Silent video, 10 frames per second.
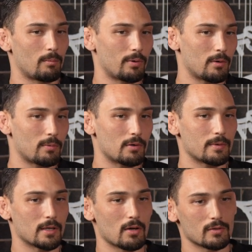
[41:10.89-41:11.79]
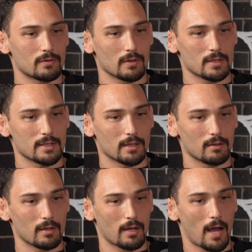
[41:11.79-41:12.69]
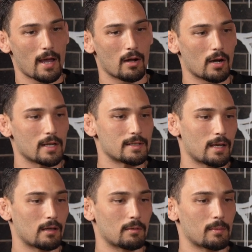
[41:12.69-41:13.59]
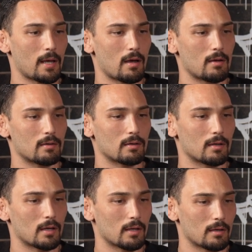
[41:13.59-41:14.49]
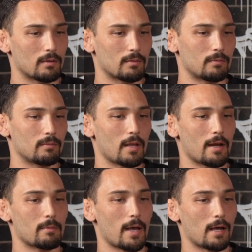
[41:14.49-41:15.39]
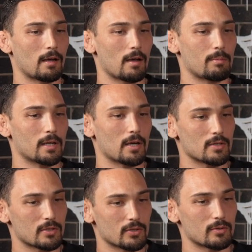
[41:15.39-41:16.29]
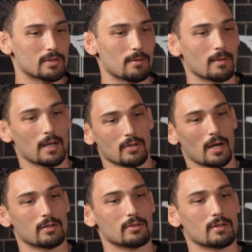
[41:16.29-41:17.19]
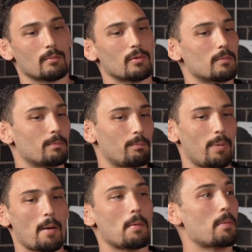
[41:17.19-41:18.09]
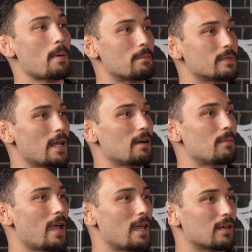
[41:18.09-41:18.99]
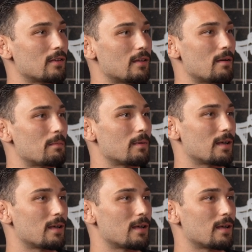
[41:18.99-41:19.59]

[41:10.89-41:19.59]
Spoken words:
Boom, boom. He goes for a single leg. I had already taken him down, let him back up. He goes, shoots something. I try to do something. Boom, pop, pop, pop, tear my ankle up.